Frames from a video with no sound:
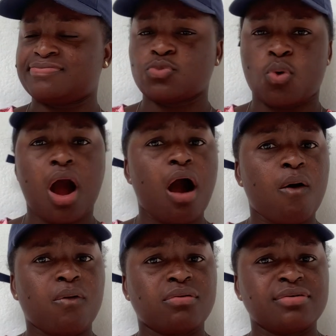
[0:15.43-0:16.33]

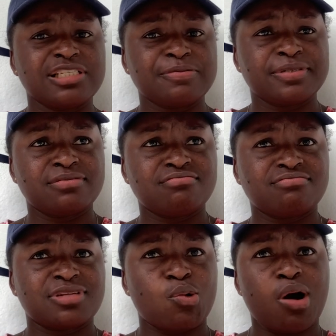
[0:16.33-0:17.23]
Wow, it's been
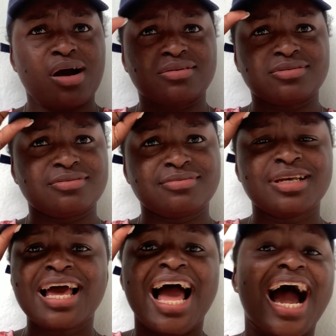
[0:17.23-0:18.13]
a while.
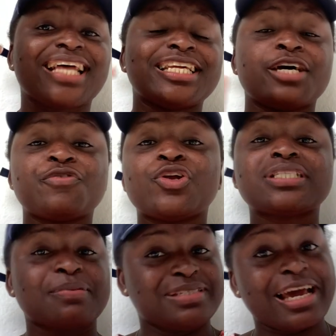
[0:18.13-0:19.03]
I did a video
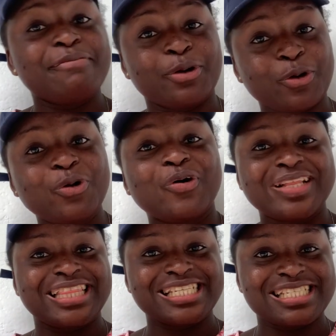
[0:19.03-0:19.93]
some time ago
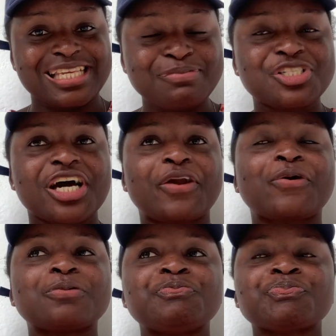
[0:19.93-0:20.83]
on this same
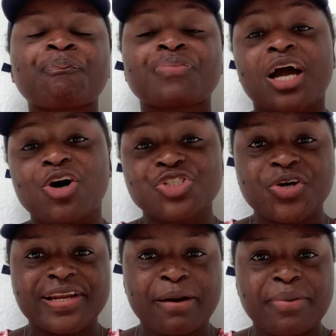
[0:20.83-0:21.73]
channel. I was
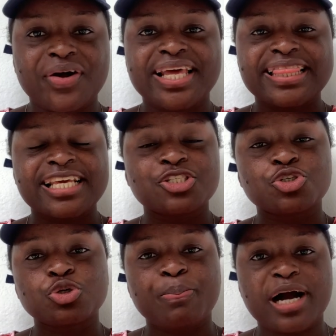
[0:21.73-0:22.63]
talking about the things you
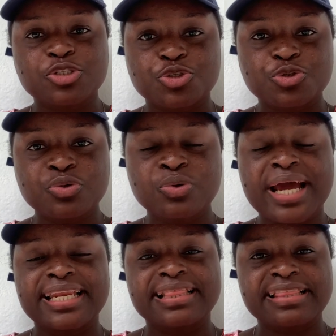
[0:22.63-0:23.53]
should pack to school
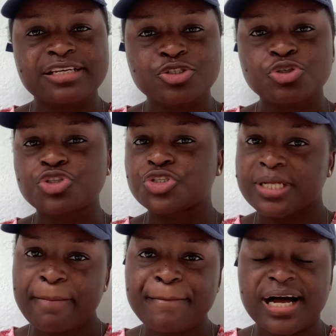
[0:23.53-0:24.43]
and the things you
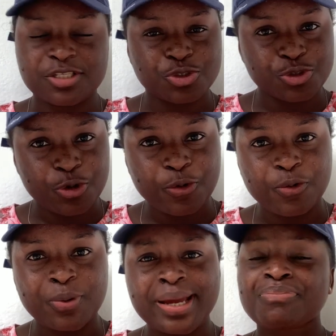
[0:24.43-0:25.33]
shouldn't pack to
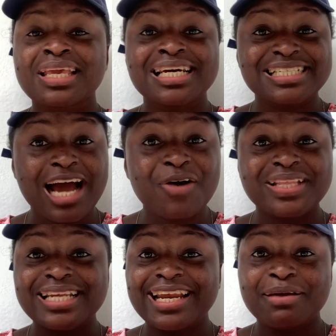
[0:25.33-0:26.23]
school. Now the
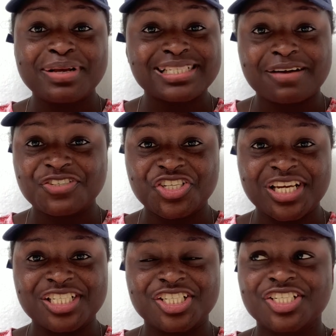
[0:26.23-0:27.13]
dynamics have
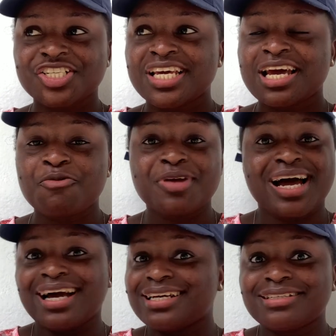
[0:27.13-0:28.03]
changed. We
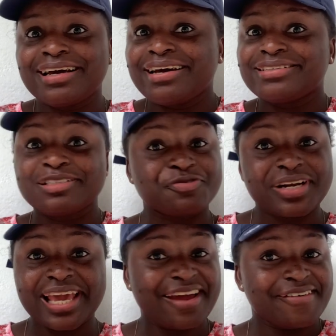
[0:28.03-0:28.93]
are in a
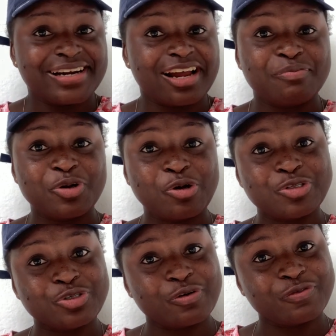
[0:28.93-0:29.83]
different era now
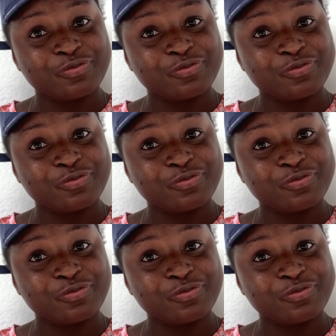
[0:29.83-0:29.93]
because of,